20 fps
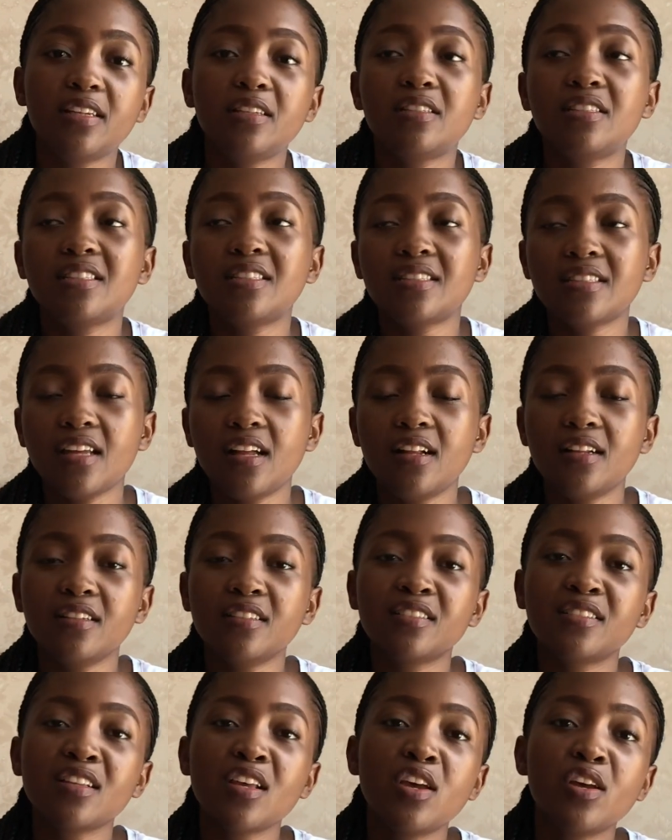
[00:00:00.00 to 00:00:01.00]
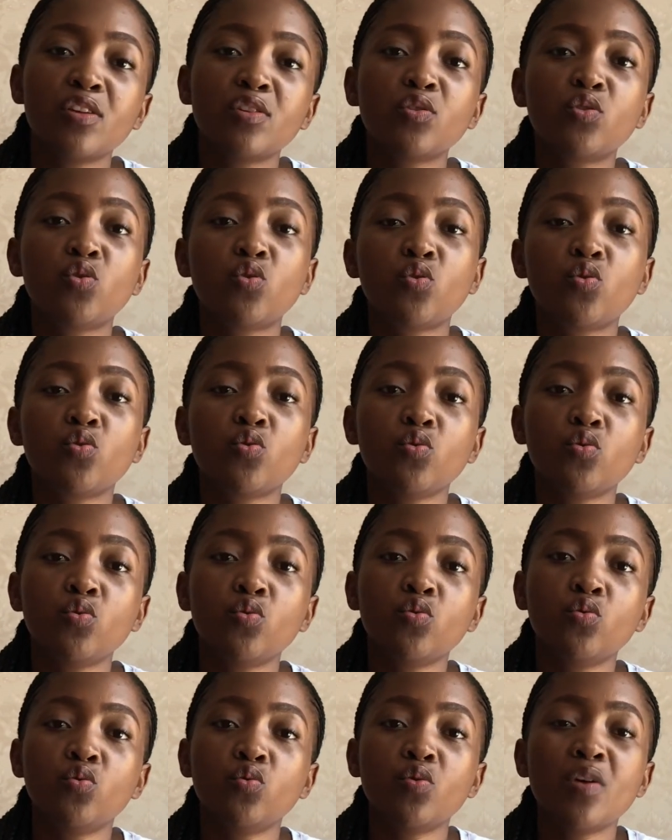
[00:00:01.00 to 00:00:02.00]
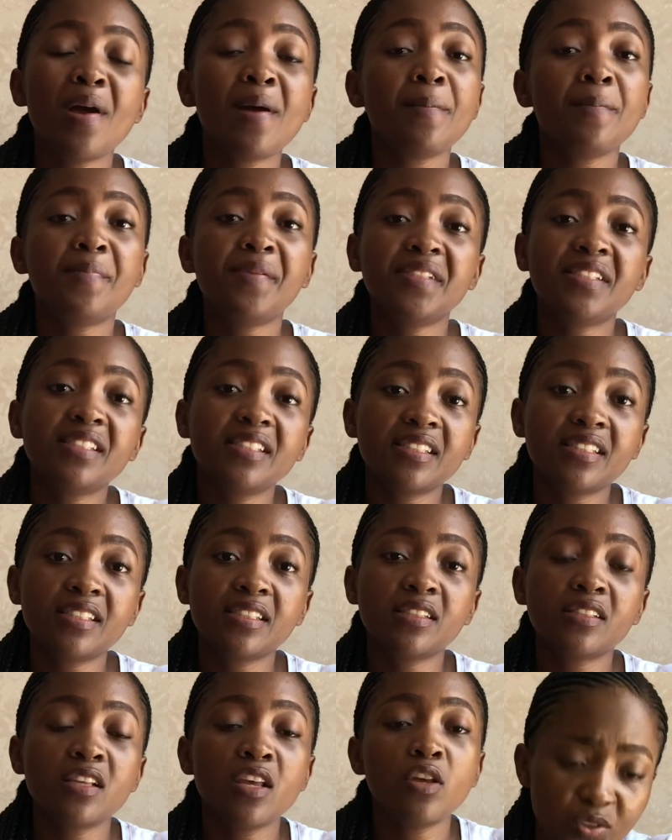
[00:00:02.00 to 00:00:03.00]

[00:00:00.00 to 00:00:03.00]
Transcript: It sells to businesses.